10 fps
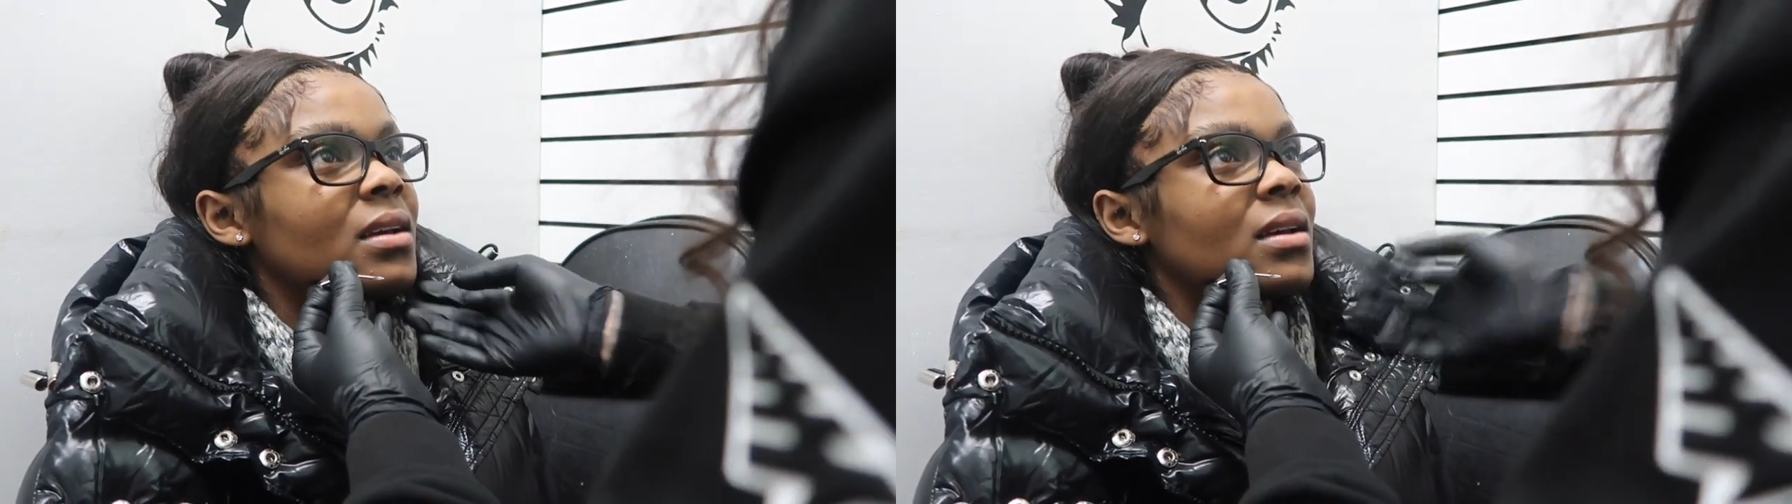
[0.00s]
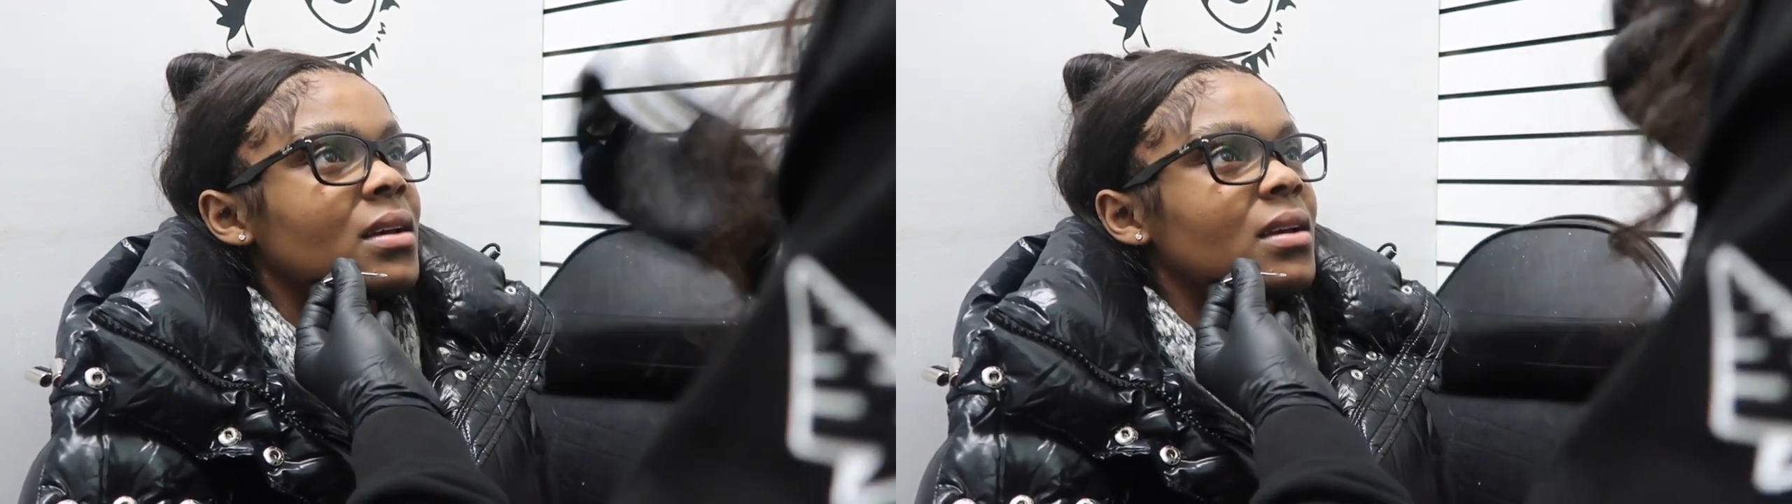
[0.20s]

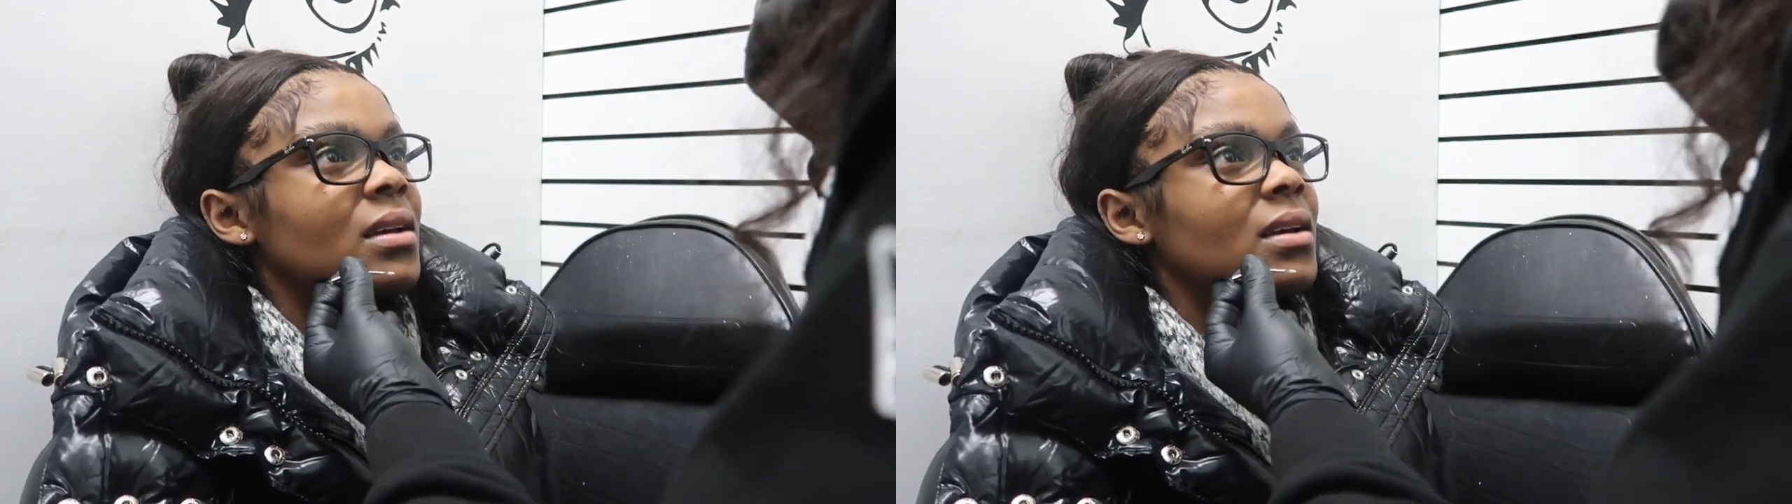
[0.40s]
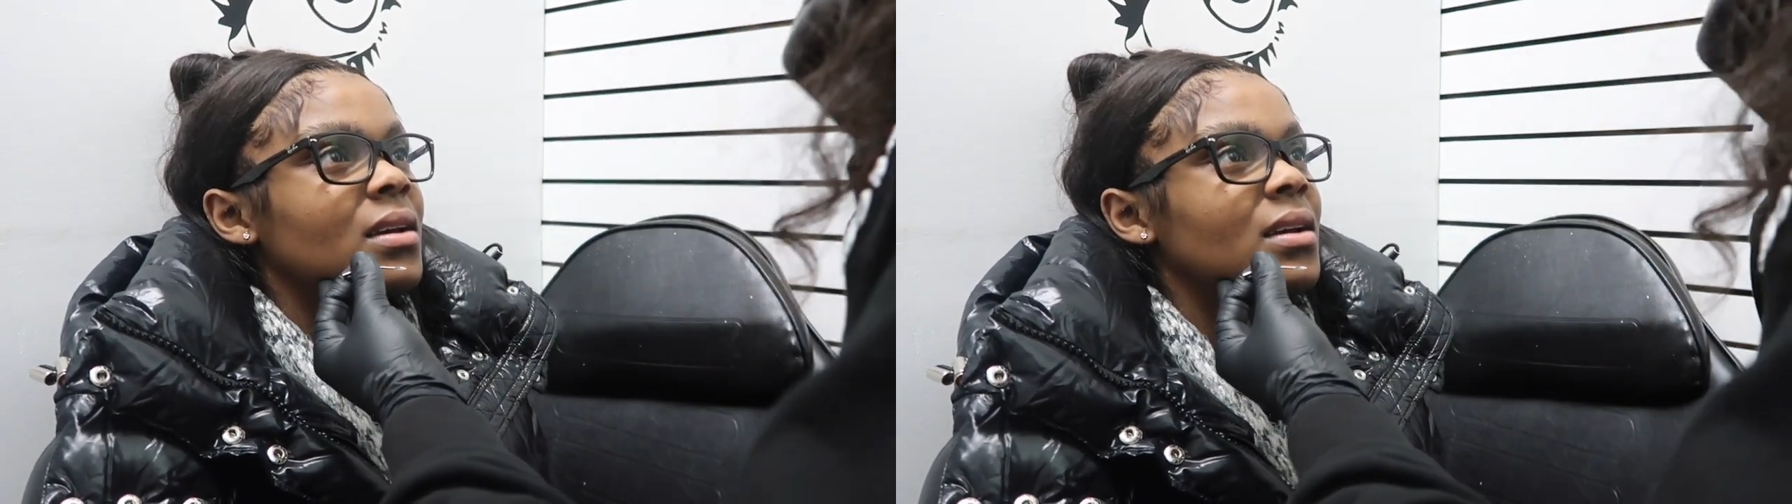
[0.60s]

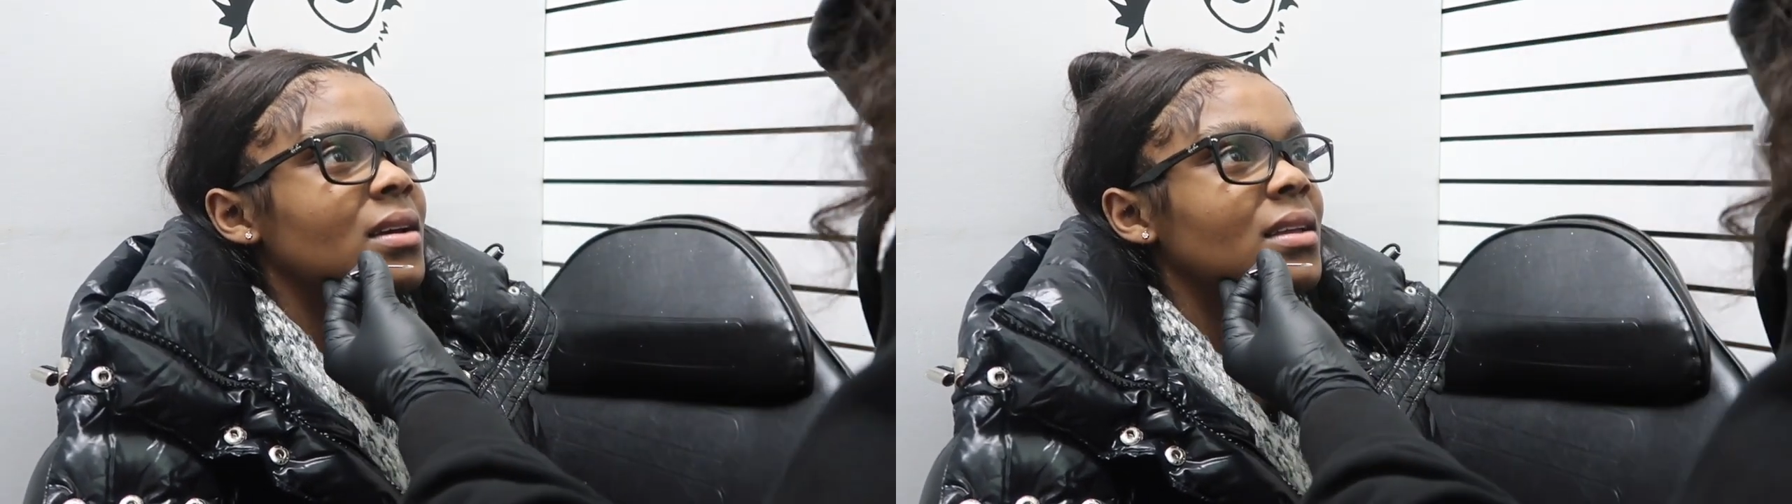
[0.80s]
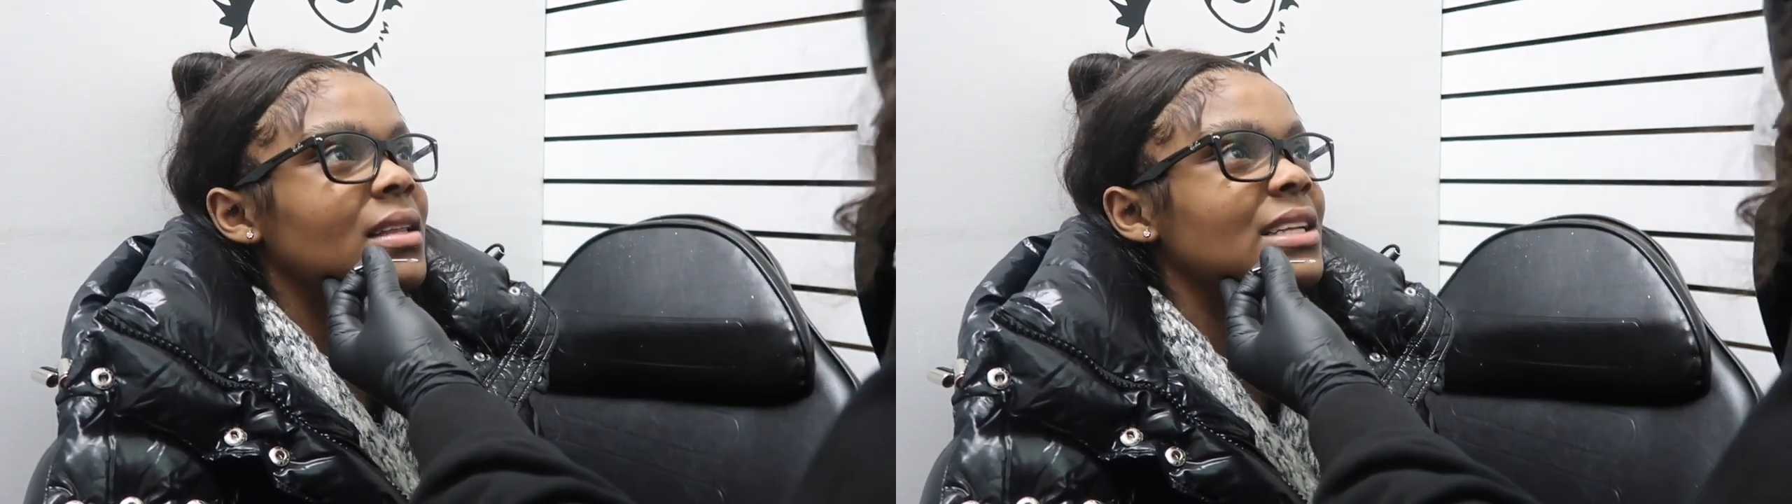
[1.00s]
Wow,
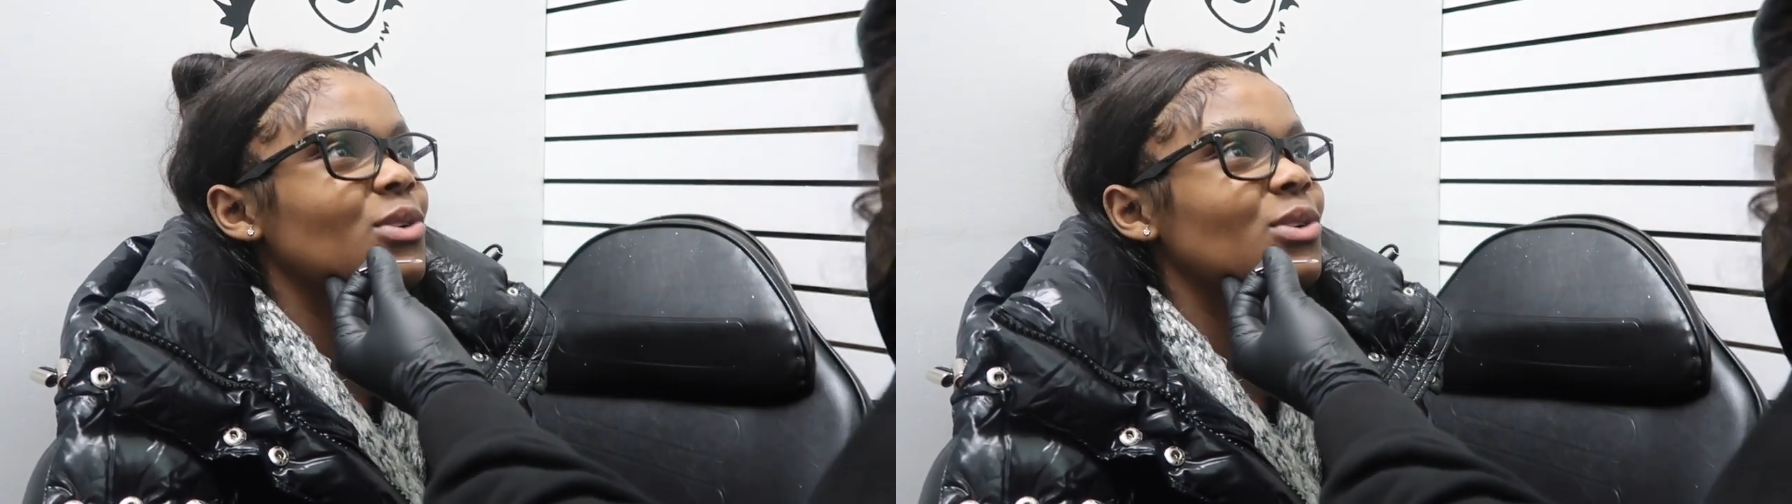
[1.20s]
okay.